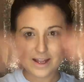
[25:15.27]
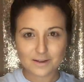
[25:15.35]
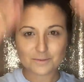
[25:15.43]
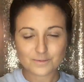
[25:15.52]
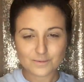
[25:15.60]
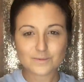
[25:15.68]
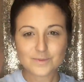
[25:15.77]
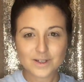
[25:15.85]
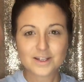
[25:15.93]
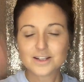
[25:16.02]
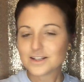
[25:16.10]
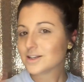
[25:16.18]
that
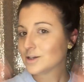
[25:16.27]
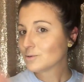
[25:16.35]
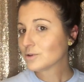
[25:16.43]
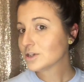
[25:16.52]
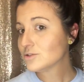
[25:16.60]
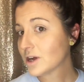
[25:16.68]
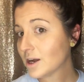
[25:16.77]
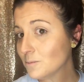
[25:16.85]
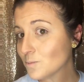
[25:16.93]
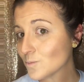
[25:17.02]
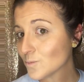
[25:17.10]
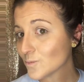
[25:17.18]
get really
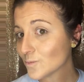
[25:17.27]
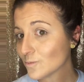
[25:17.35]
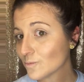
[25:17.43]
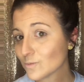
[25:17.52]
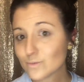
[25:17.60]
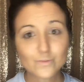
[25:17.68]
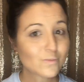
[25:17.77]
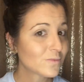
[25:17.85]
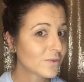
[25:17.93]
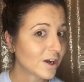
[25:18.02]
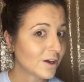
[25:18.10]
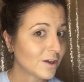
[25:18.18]
dry.
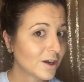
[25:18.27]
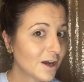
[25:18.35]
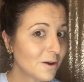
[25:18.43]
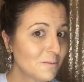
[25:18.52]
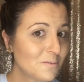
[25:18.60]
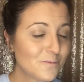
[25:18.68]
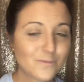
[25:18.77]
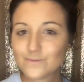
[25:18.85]
There you go.